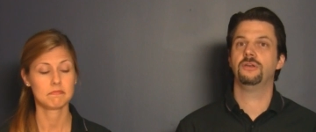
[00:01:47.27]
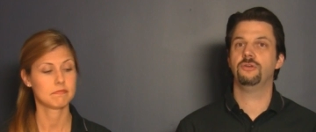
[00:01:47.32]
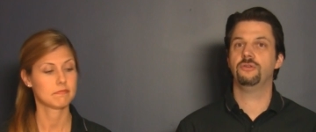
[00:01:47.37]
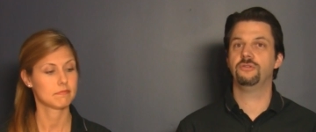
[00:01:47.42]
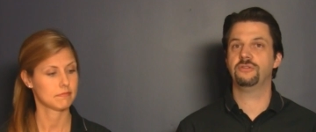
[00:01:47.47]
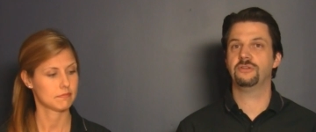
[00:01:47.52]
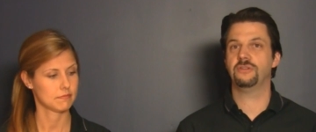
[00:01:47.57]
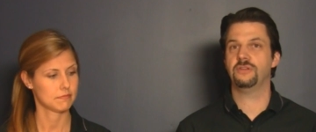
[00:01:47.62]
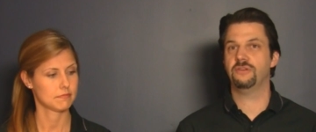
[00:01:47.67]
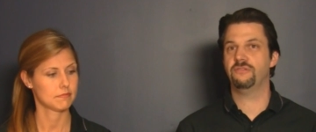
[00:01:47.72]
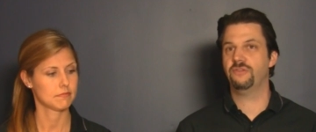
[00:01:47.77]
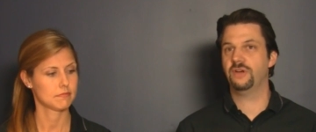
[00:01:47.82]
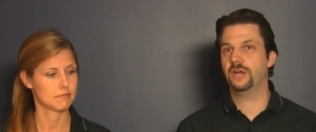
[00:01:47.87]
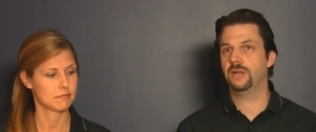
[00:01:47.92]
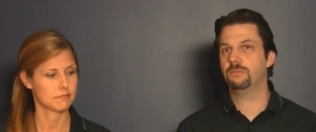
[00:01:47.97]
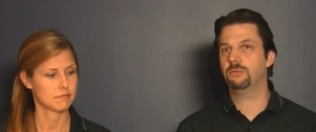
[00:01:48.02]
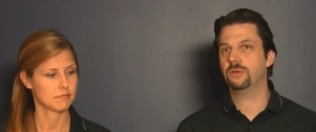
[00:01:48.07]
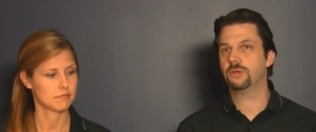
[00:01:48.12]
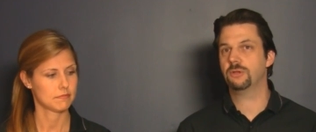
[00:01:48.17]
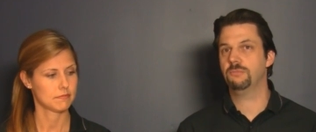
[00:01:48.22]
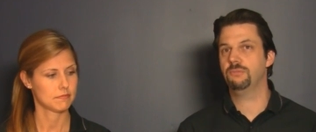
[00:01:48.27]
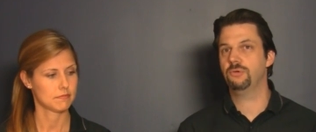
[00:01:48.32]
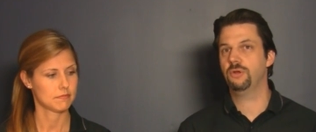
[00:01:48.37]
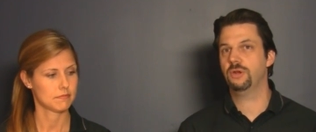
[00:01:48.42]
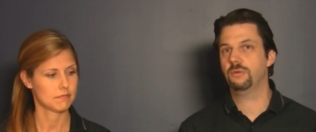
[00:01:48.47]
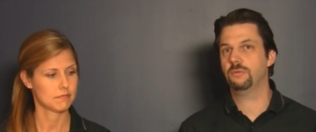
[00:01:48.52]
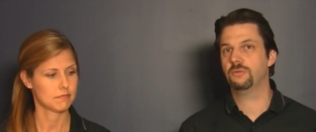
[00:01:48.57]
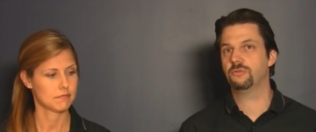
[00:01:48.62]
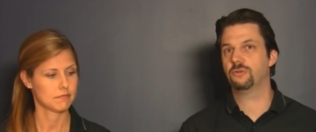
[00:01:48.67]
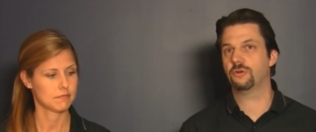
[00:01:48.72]
Speaker 1: using the available
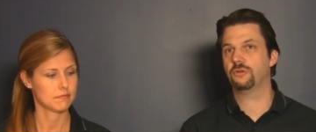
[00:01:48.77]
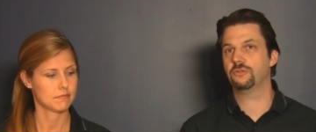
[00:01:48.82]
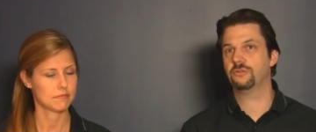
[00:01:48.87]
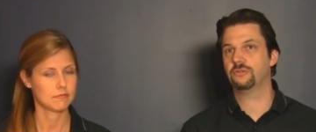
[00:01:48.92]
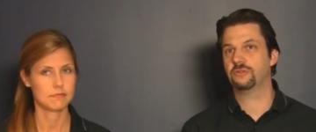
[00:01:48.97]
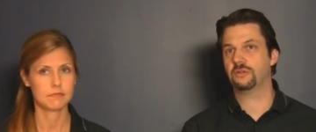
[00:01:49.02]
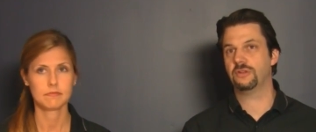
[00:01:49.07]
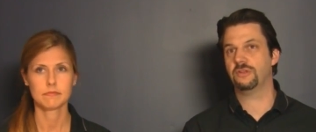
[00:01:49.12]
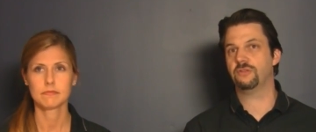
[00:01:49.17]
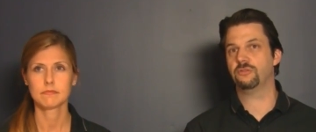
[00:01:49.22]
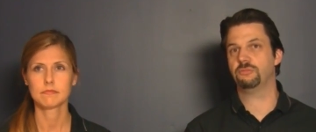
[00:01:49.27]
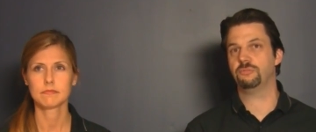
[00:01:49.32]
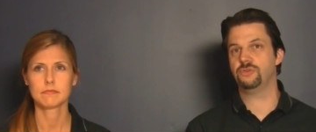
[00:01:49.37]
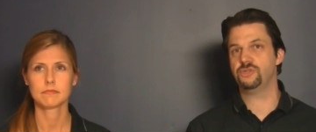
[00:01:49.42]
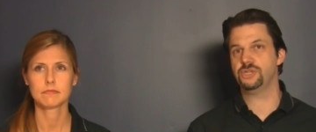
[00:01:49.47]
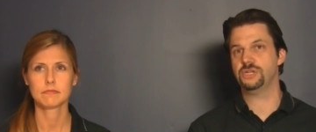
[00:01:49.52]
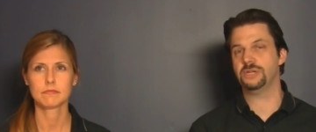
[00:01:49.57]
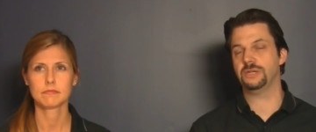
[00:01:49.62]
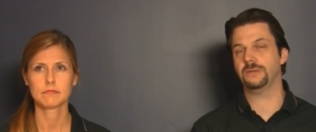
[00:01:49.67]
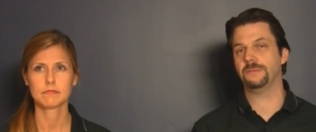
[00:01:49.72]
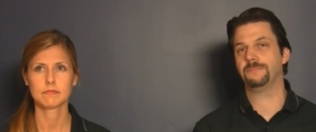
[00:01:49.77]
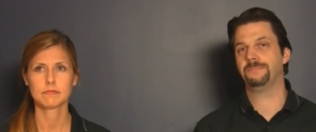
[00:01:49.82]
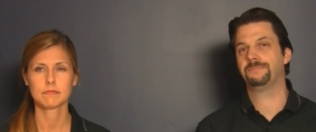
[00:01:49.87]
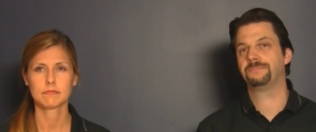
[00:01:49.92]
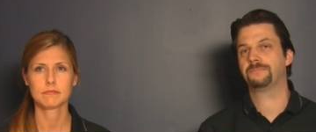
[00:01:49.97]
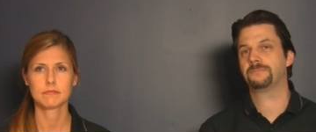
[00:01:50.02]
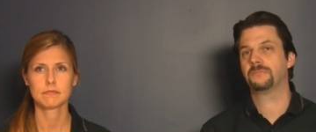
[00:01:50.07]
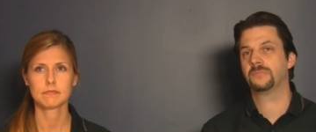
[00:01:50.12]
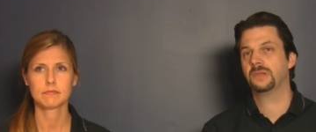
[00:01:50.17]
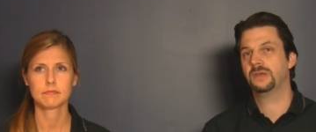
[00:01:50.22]
computing resources on this machine.
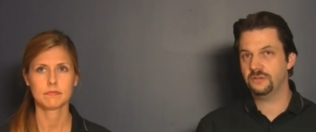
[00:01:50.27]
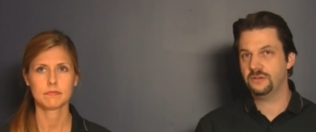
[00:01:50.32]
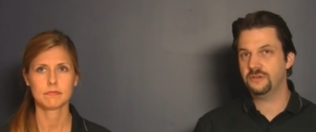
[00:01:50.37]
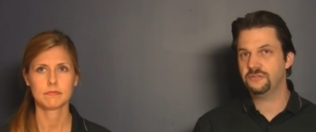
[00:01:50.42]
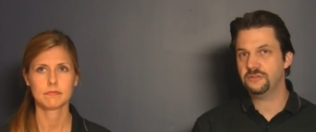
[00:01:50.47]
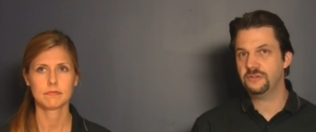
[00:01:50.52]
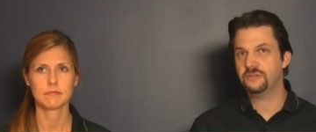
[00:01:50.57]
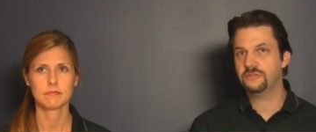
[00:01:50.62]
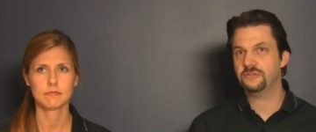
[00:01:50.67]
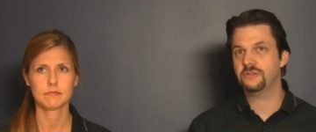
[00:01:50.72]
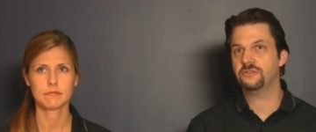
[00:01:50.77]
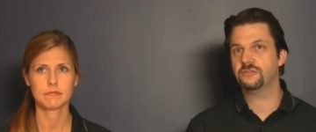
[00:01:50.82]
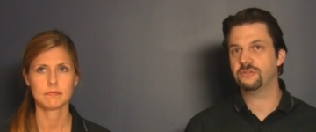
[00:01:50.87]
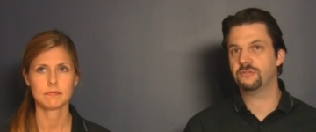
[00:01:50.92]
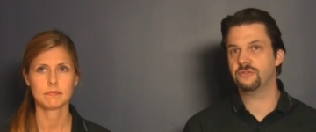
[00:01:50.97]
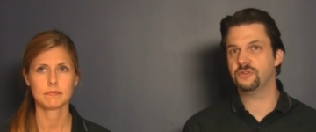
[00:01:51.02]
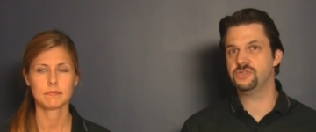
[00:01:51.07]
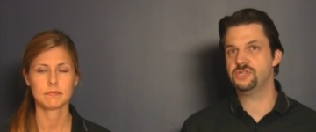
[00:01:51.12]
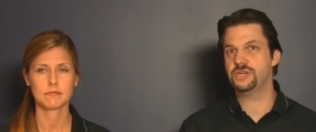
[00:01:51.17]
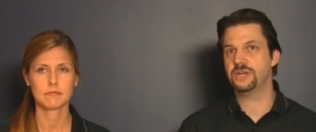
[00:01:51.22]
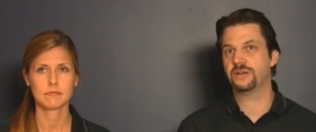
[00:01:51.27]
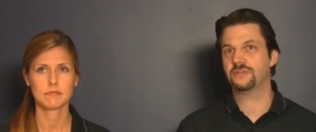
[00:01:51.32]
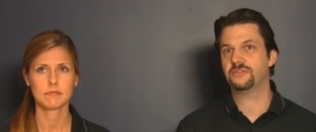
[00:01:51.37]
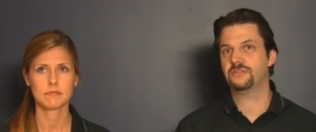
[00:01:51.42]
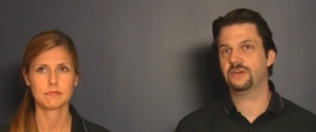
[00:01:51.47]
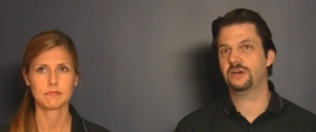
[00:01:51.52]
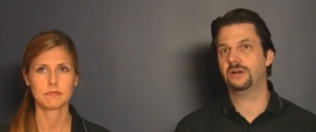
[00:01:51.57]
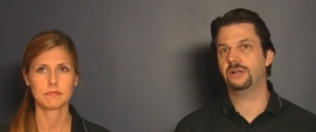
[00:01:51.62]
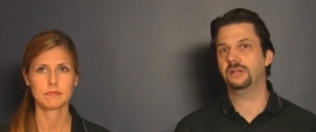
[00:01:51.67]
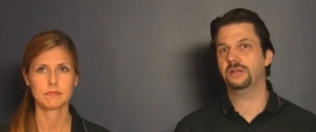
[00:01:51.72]
This instance of the G
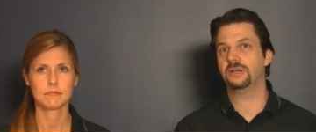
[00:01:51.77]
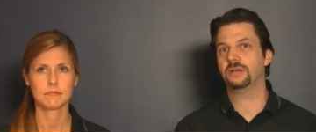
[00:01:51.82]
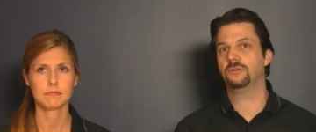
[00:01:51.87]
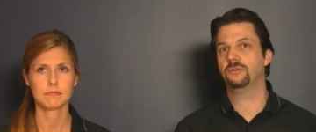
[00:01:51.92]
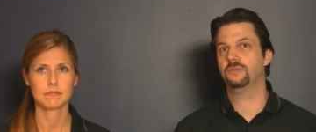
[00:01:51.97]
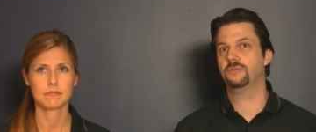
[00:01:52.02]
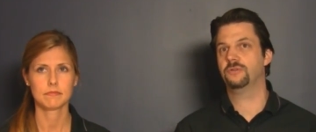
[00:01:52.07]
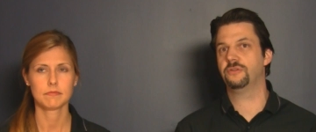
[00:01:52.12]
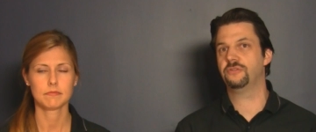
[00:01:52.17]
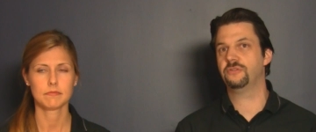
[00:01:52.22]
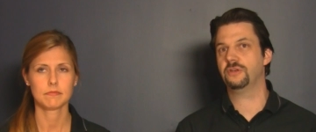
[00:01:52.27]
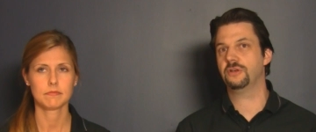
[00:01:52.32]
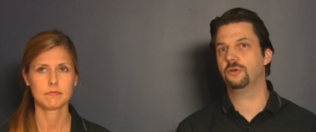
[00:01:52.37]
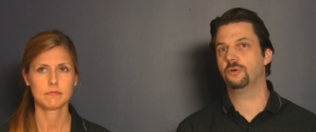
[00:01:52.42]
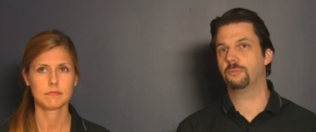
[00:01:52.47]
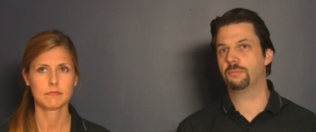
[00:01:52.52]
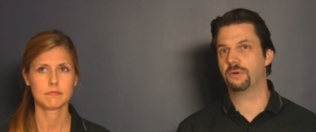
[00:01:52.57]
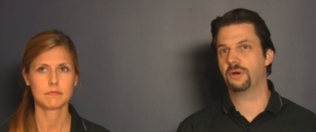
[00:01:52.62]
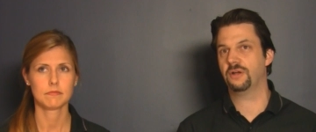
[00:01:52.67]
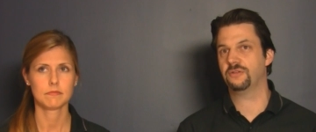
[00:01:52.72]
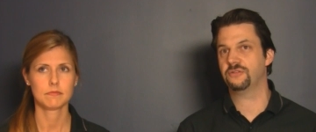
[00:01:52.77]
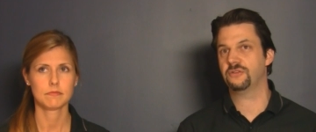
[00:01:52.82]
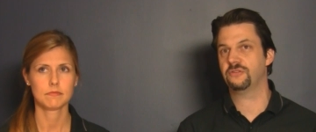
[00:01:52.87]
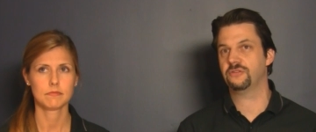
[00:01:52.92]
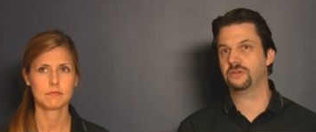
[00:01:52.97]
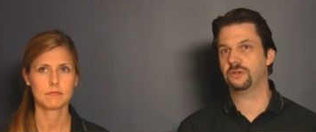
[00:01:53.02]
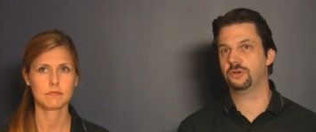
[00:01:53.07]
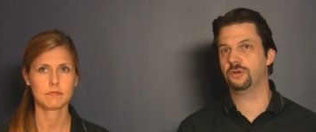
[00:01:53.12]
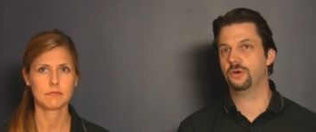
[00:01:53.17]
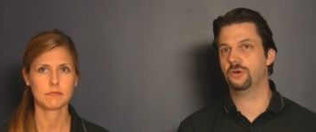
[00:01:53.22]
X L includes a single
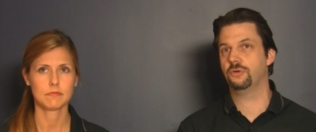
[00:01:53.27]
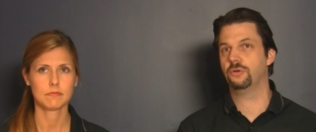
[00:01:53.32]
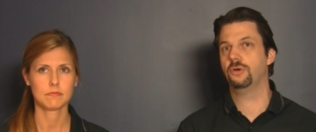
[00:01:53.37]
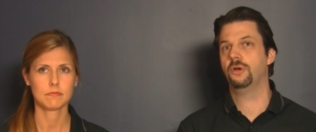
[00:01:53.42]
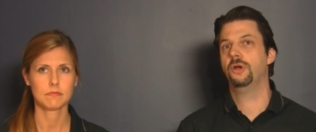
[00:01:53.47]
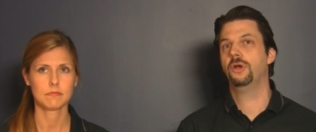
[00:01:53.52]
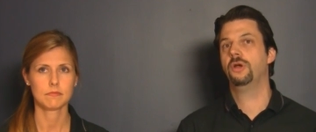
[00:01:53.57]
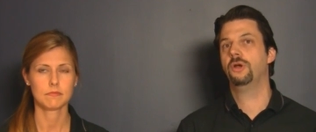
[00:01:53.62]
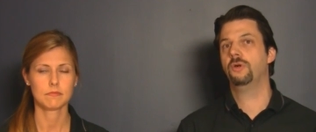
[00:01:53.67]
processing node